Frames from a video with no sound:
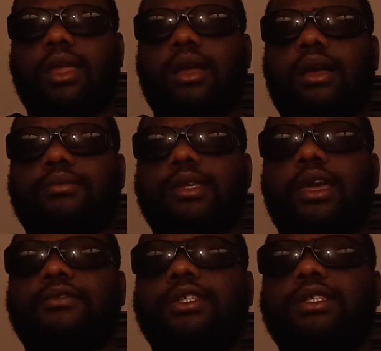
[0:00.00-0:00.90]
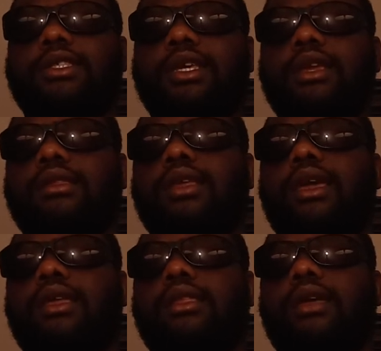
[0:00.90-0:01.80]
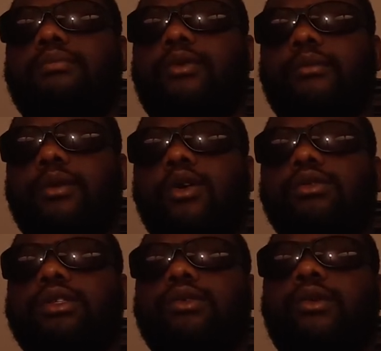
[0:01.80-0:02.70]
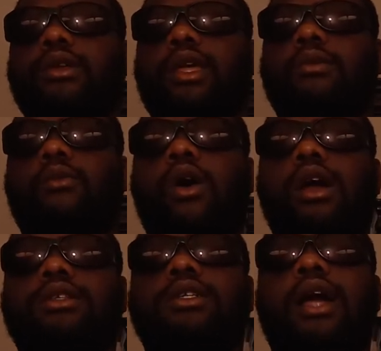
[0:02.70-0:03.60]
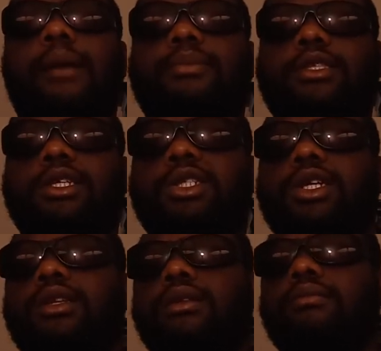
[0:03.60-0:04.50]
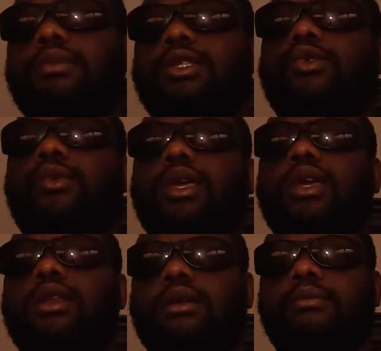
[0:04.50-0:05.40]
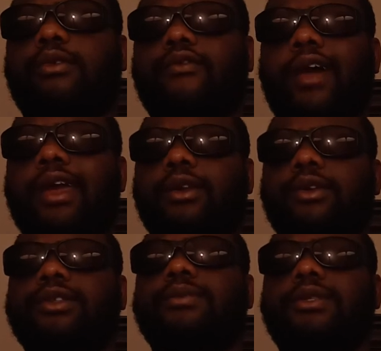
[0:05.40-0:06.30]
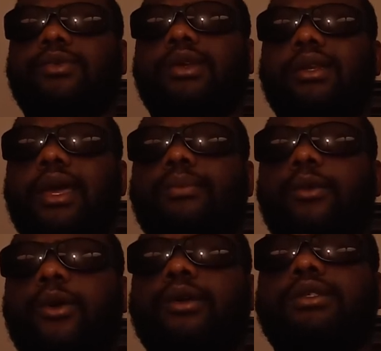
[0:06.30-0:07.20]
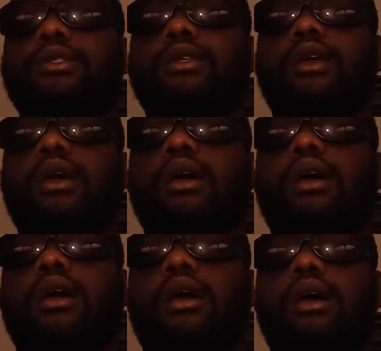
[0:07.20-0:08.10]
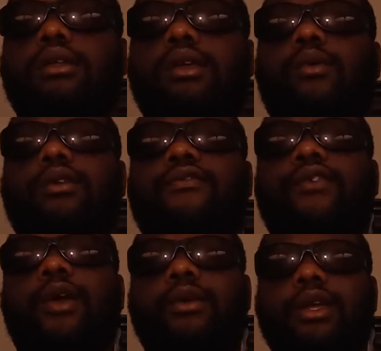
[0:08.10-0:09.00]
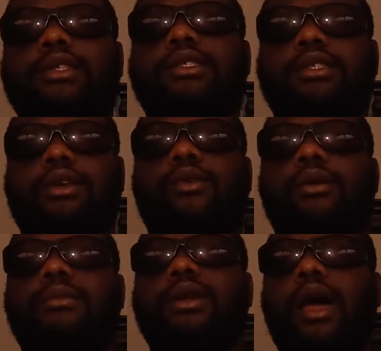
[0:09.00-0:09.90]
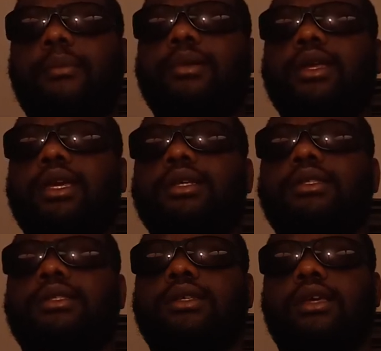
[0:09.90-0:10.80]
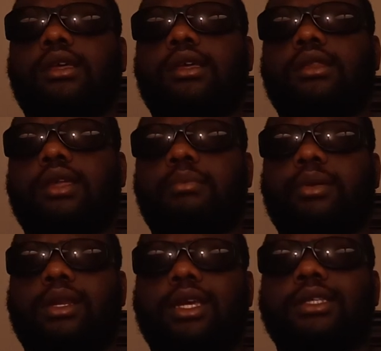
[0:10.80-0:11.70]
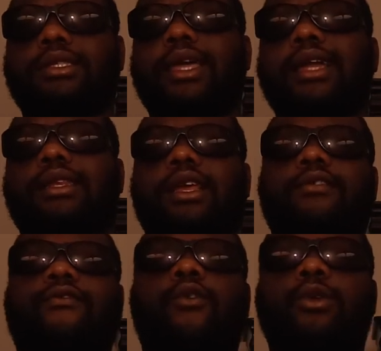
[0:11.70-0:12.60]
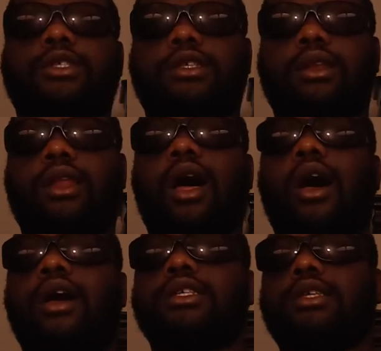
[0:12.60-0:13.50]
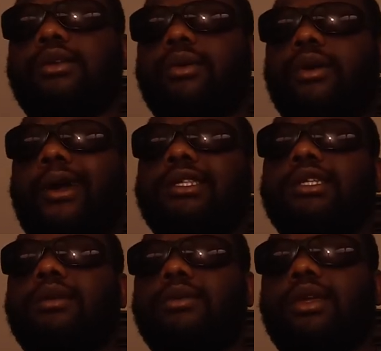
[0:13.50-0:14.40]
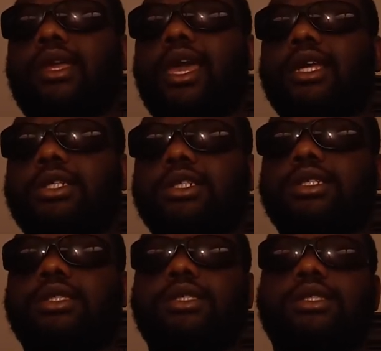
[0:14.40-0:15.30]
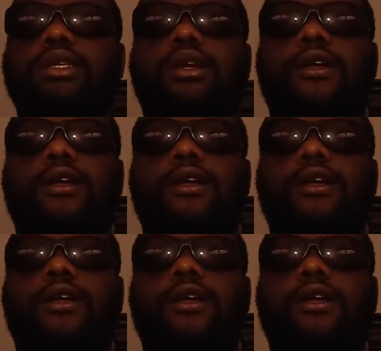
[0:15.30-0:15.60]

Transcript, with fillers: um, the FCC they they promote or they want competition between providers, between networks. Uh, they want fairness. They don't want monopolies. They police that. They enforce the laws in regards to communications.